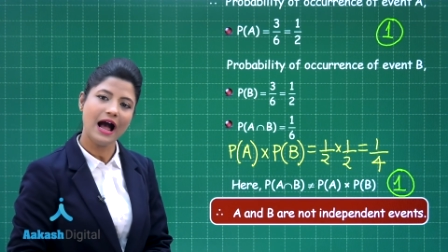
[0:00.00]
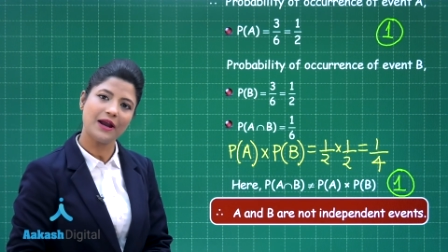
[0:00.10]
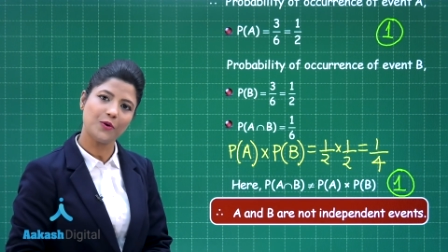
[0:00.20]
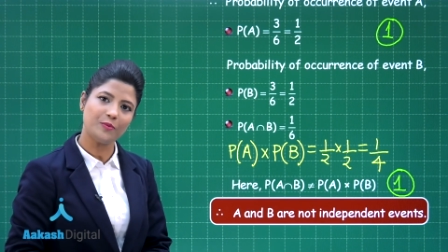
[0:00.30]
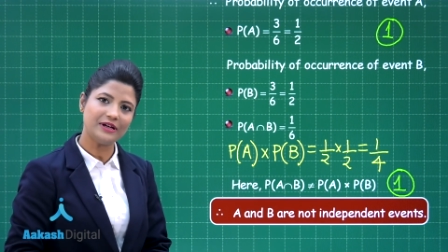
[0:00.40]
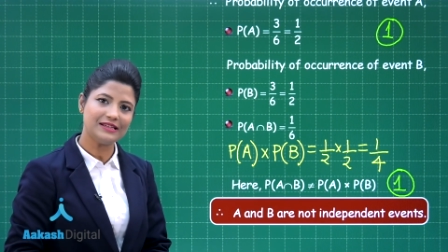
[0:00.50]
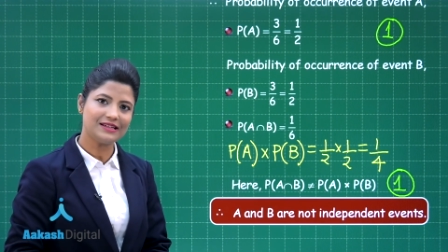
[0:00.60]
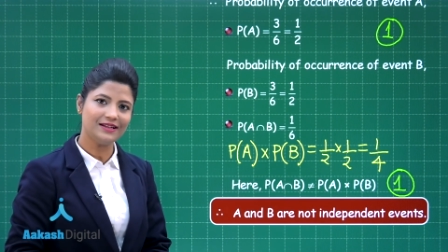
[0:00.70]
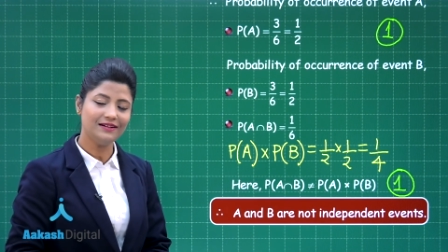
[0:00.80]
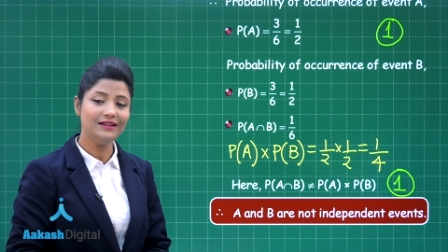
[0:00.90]
I hope it
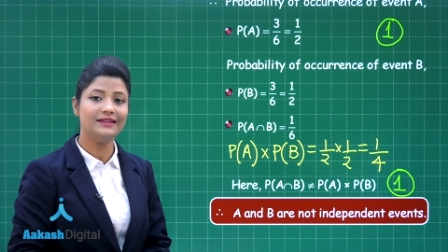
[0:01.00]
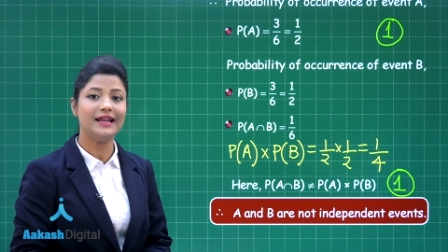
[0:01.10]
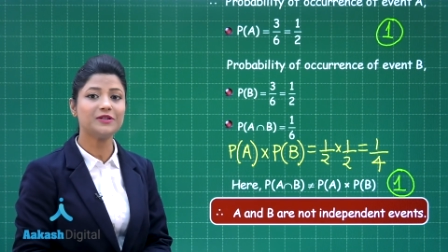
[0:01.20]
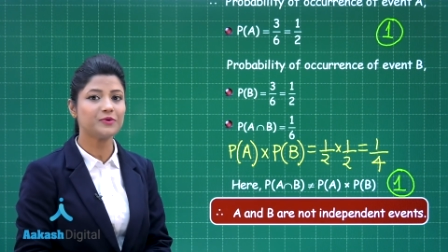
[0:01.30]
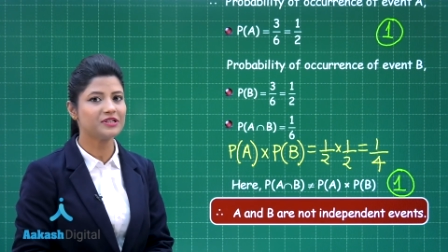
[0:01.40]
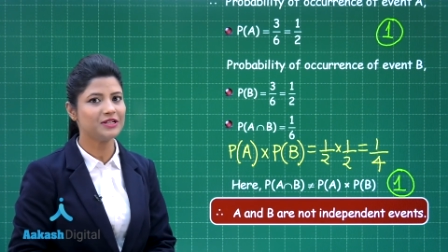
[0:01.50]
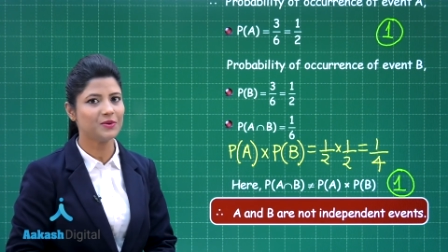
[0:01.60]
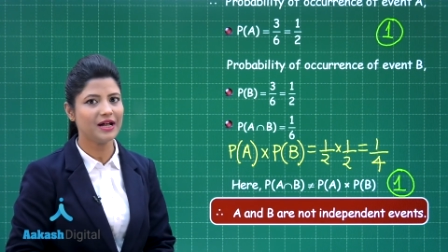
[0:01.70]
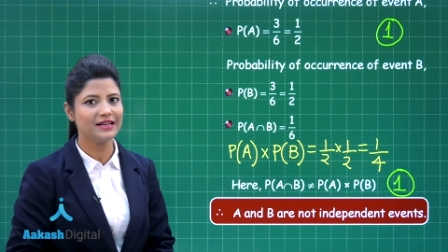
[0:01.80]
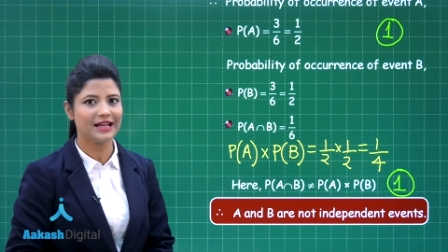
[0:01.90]
is clear. Let's proceed
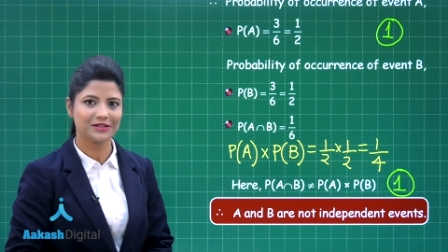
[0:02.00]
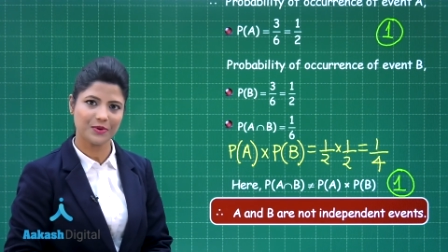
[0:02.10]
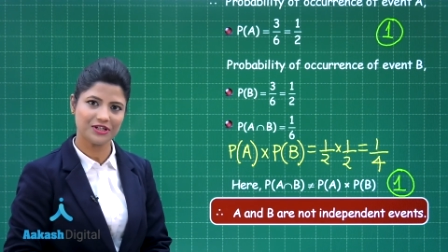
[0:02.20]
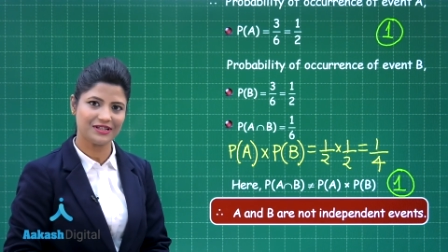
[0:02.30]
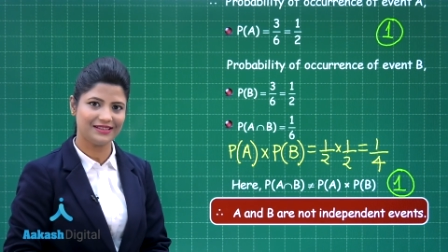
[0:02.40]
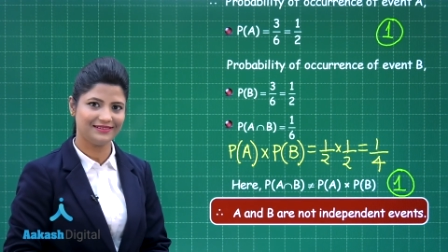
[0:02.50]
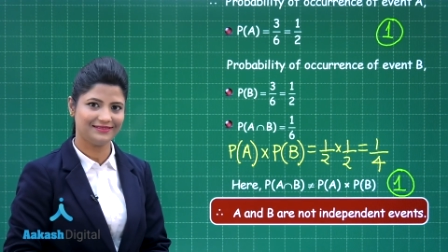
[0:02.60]
to our next question.